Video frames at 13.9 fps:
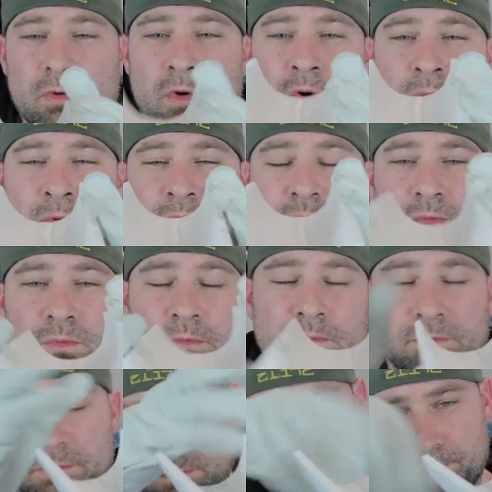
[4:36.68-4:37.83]
almost
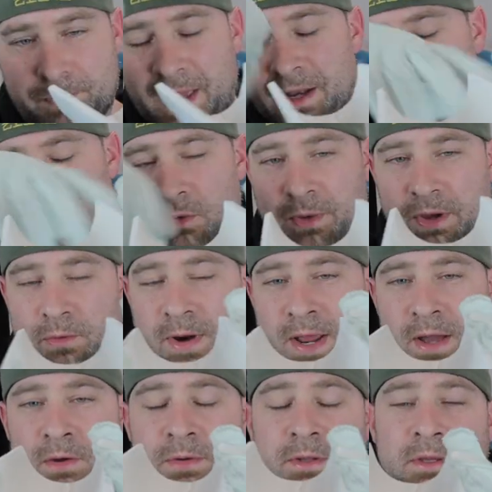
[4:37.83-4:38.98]
bent all the way
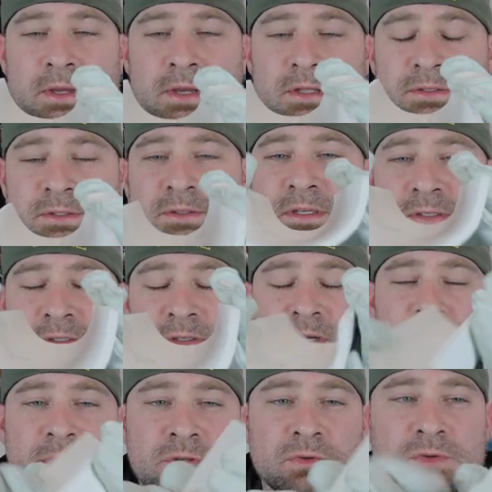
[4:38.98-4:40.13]
around, these are
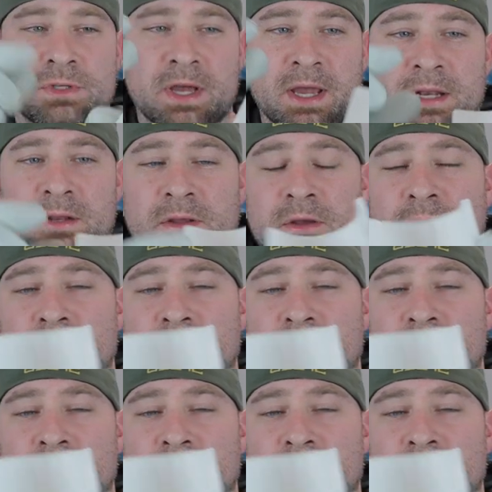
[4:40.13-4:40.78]
gonna be too tight.